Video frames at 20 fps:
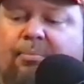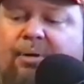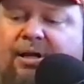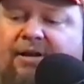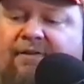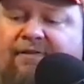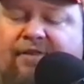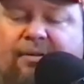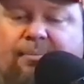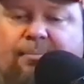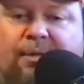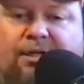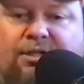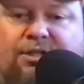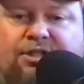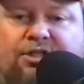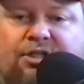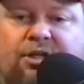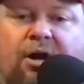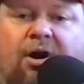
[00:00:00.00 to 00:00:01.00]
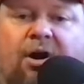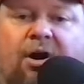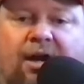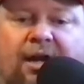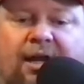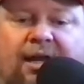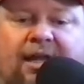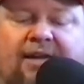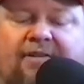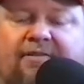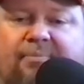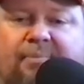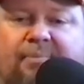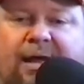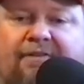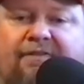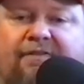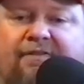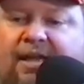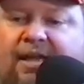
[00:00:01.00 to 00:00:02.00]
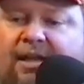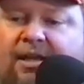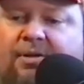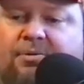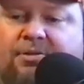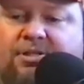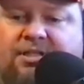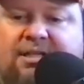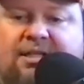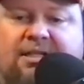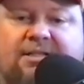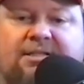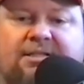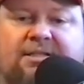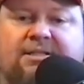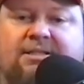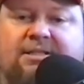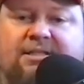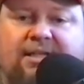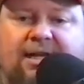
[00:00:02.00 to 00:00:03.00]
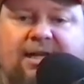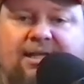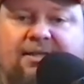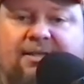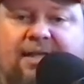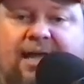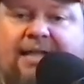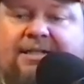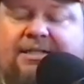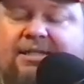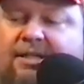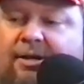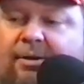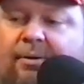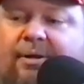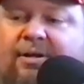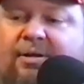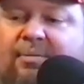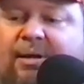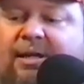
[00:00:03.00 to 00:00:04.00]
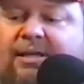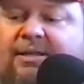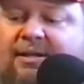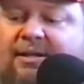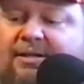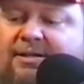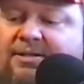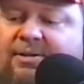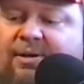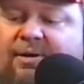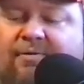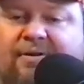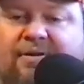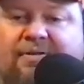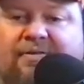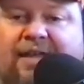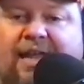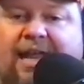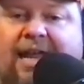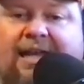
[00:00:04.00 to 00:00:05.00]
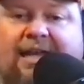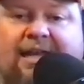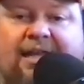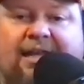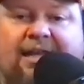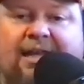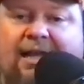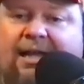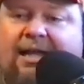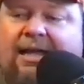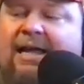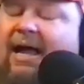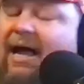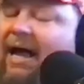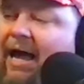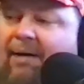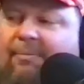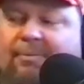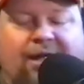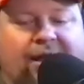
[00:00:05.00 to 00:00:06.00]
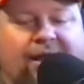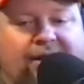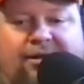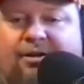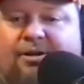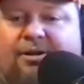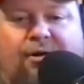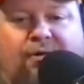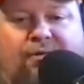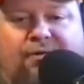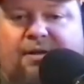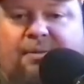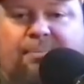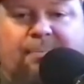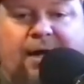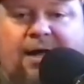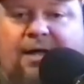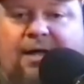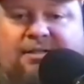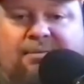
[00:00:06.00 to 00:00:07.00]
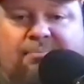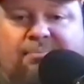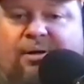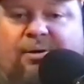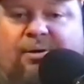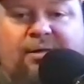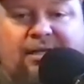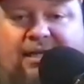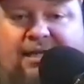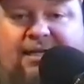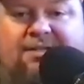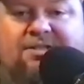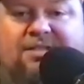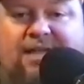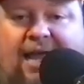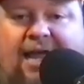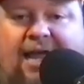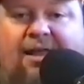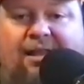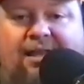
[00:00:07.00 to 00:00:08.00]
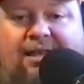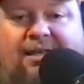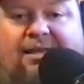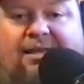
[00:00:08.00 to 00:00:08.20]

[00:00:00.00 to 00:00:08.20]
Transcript: But if the majority of my fellow citizens say that's going to be the conservative candidate, I'm not going to go over to the pasta bowl and eat a salad.